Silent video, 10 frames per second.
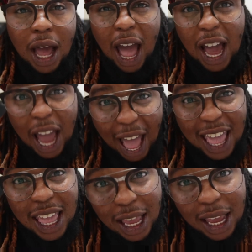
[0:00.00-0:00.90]
I got
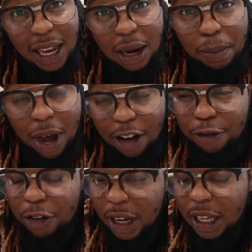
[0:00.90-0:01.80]
hit in the
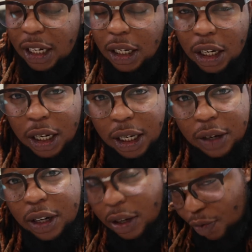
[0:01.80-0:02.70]
motherfucking
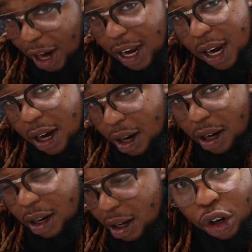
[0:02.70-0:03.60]
right here,
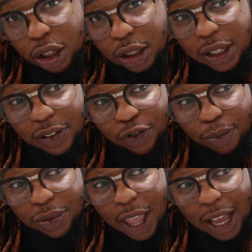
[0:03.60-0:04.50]

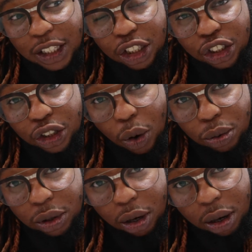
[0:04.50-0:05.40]
from neck to
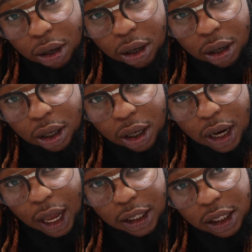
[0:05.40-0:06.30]
shoulder,
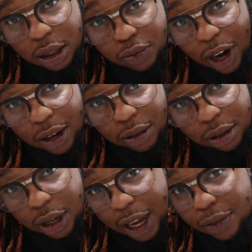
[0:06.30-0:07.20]
neck to
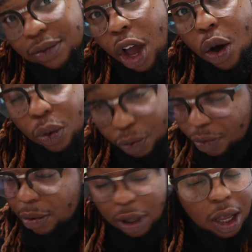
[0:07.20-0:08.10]
like yo,
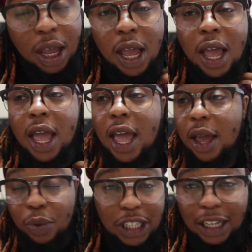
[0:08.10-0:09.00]

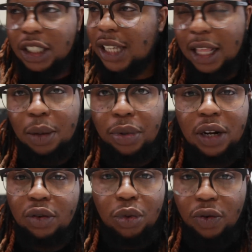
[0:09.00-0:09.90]
which I just got the
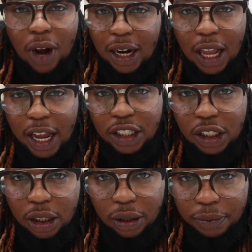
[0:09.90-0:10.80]
bullet removed like last
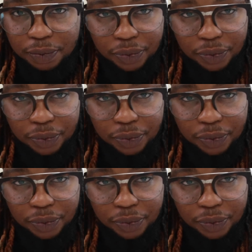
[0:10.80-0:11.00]
year.